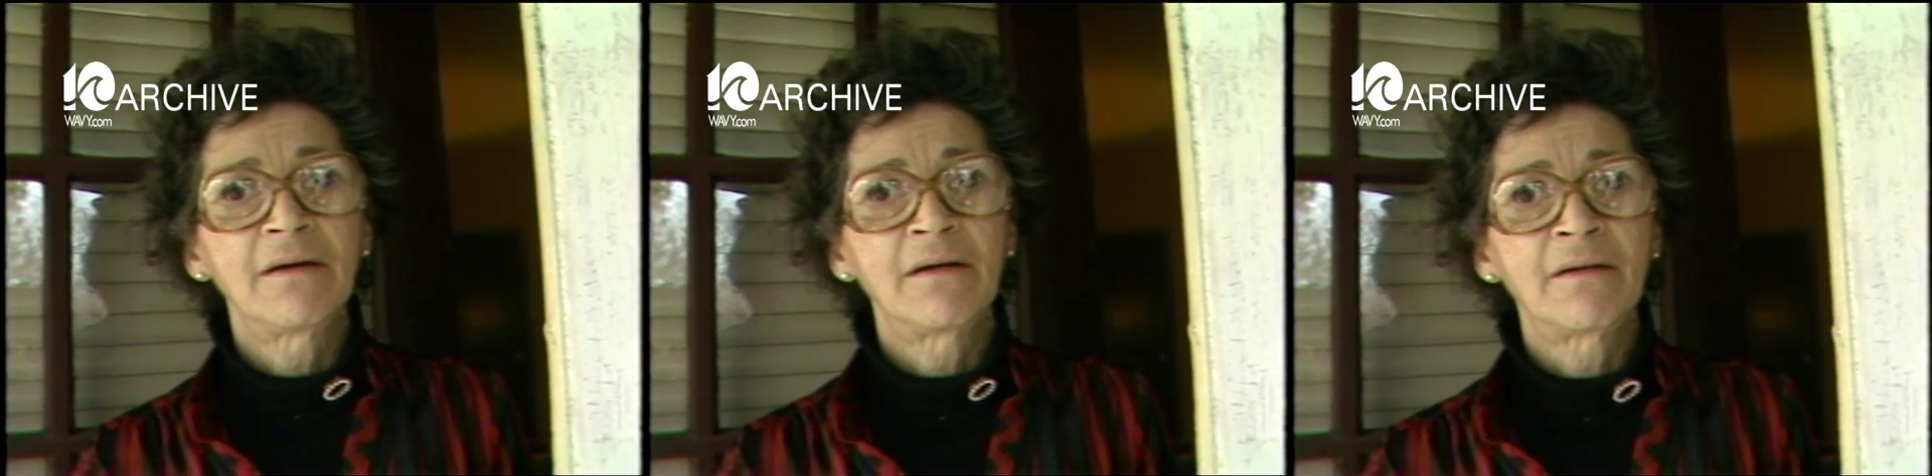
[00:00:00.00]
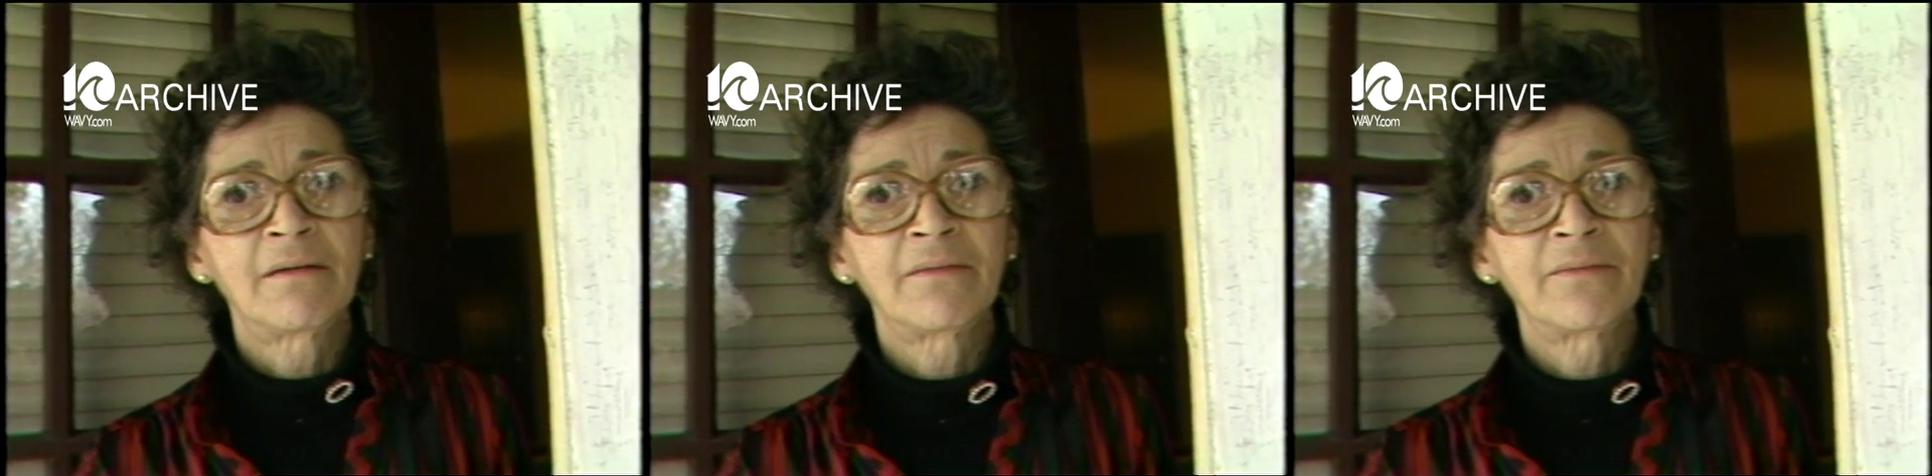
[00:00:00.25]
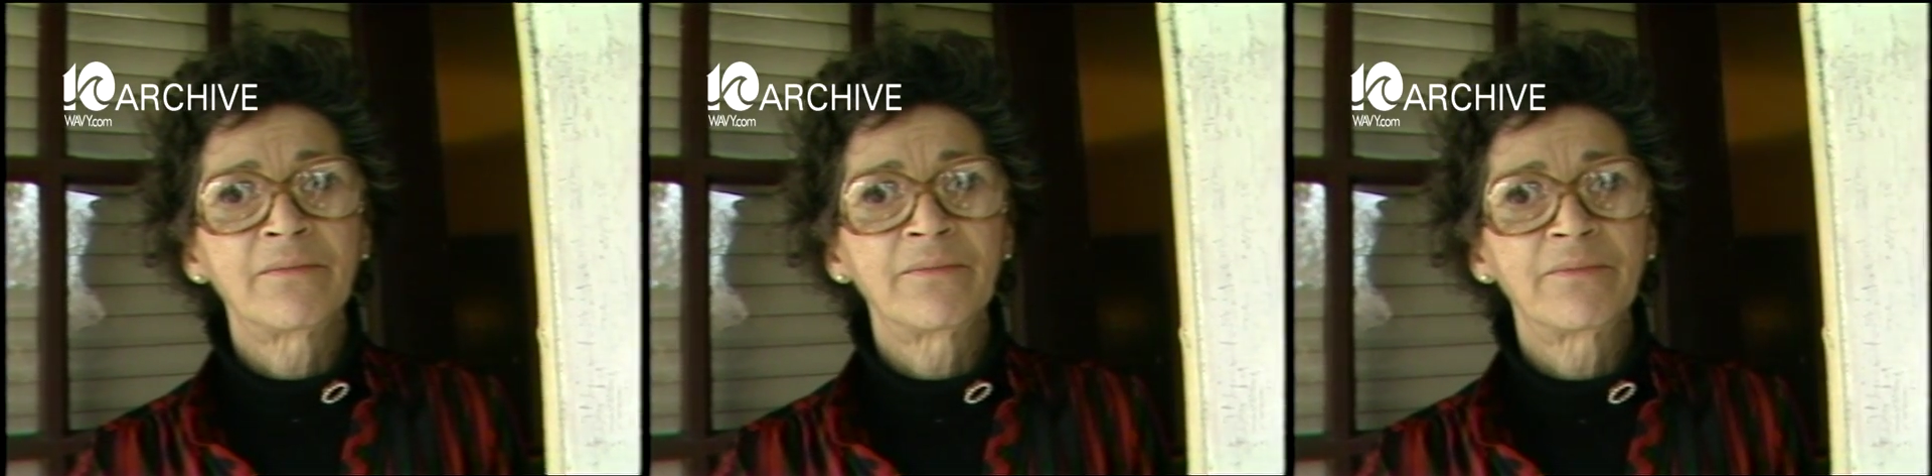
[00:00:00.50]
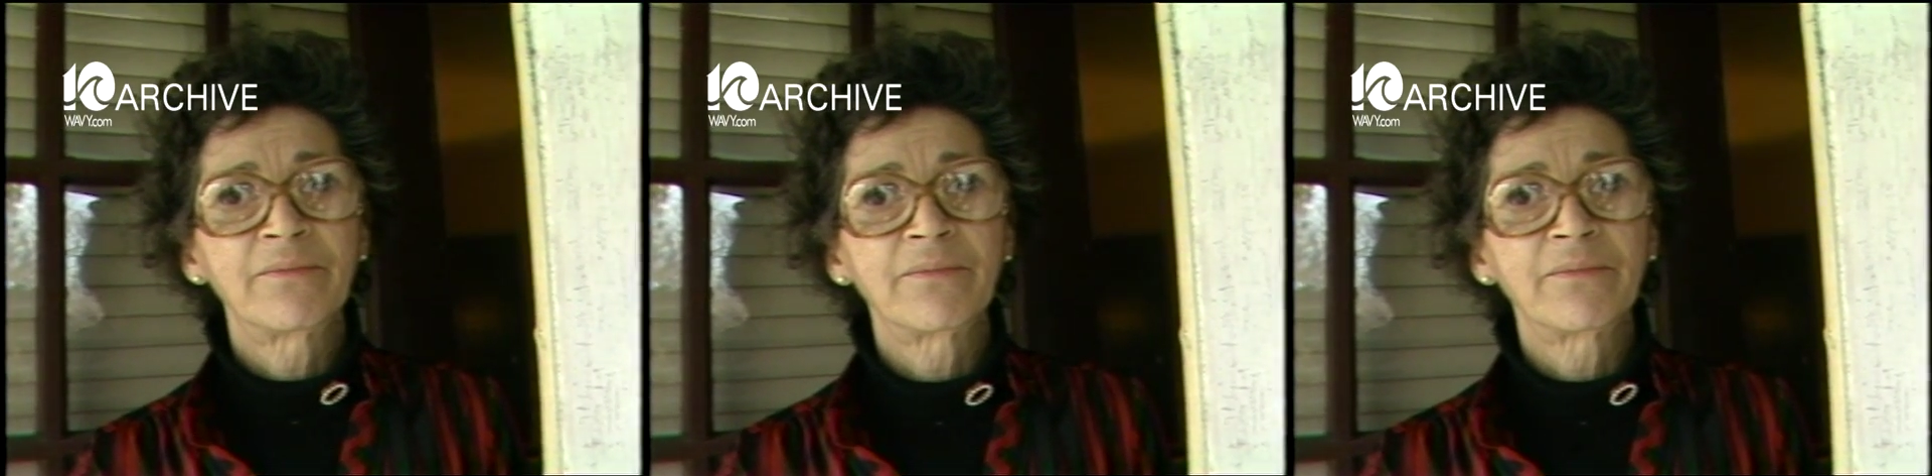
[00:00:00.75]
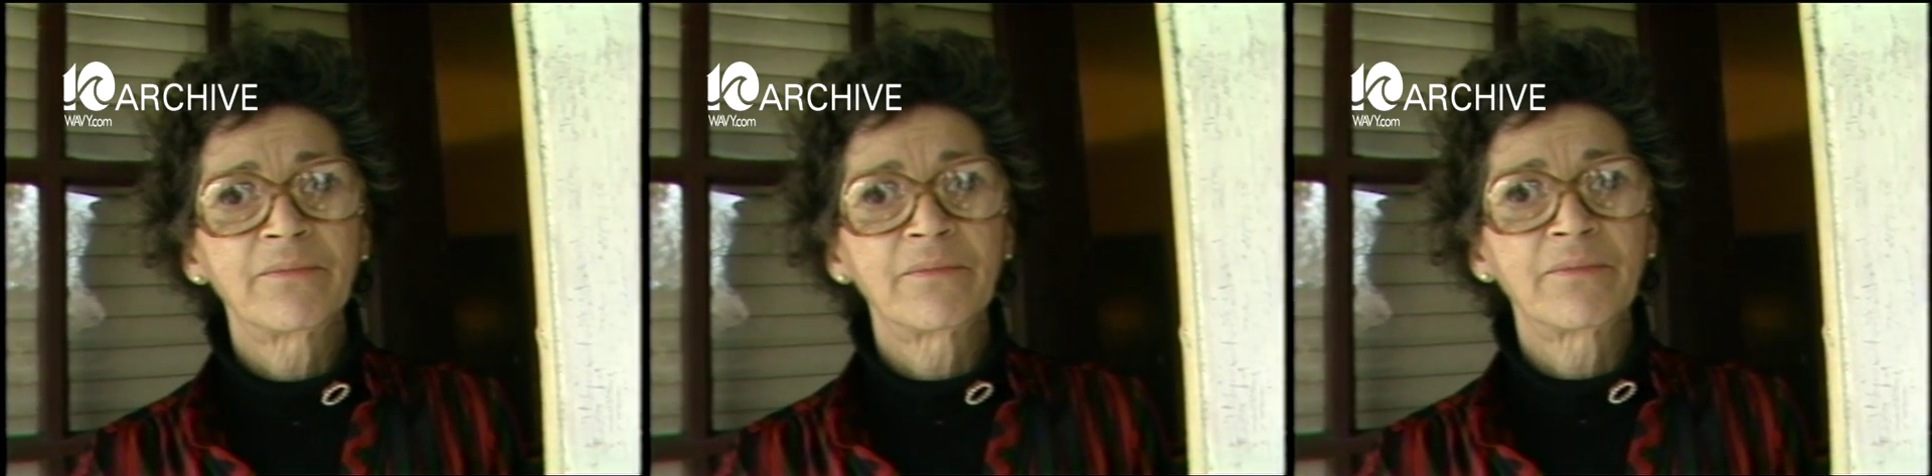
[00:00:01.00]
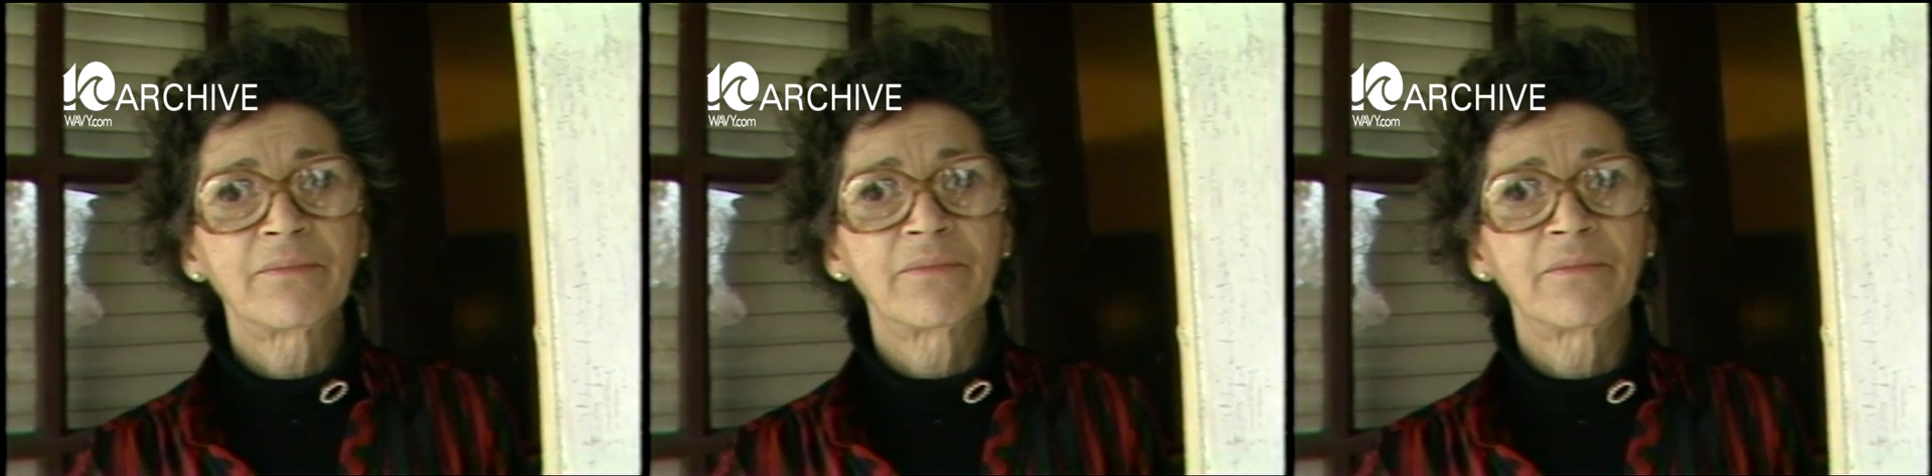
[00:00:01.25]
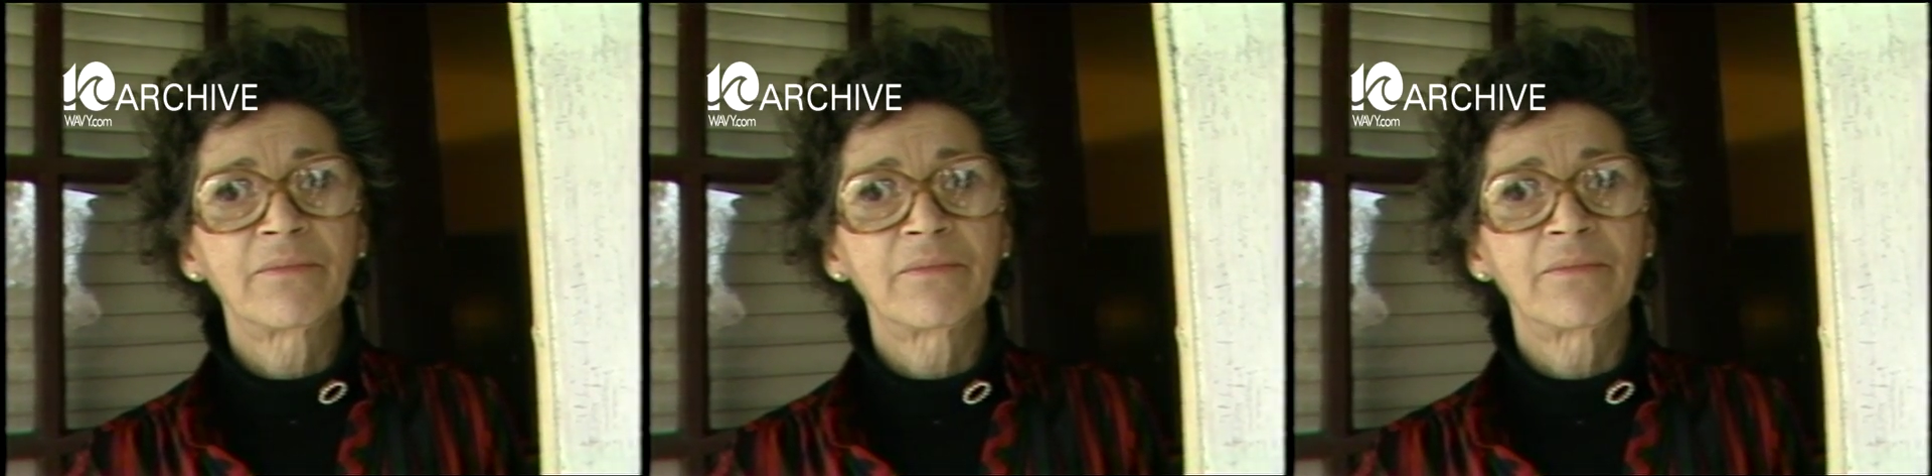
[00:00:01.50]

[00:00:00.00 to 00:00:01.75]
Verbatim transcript: way their neighbors are acting.